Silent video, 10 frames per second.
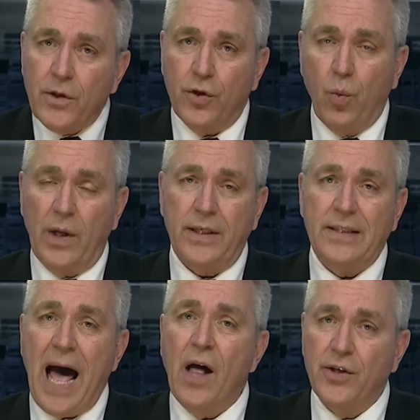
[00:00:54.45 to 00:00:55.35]
to what the
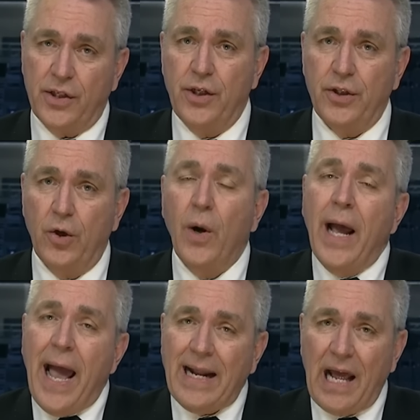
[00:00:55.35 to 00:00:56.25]
dollar is going to do.
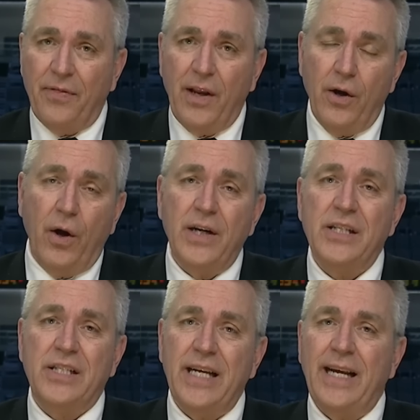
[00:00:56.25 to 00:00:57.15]
And I think you're going to
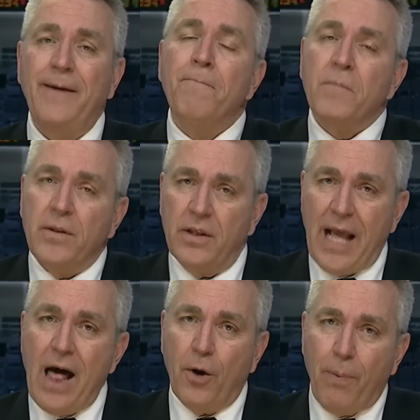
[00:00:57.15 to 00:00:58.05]
see the
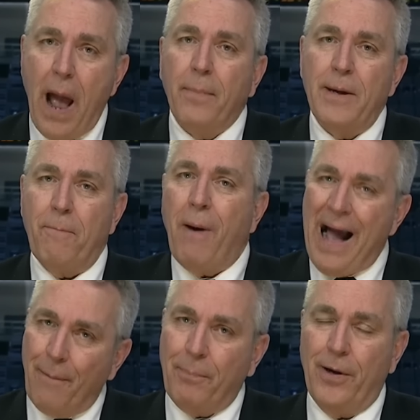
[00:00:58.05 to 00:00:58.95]
dollar probably
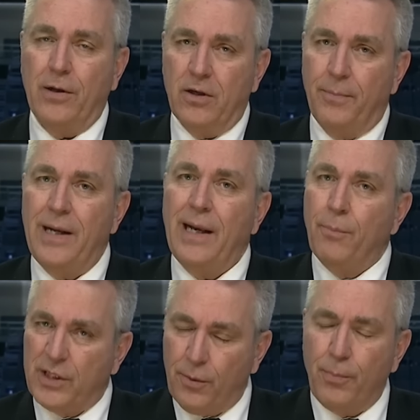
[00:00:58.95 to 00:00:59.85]
pop here a little bit,
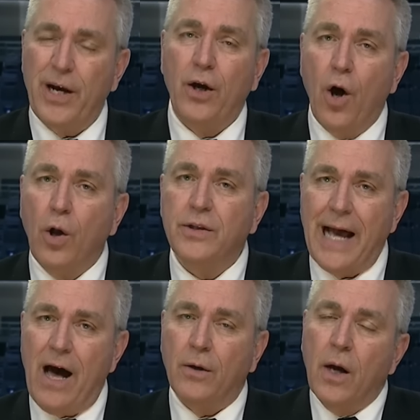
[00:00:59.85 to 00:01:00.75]
which will bring gold down,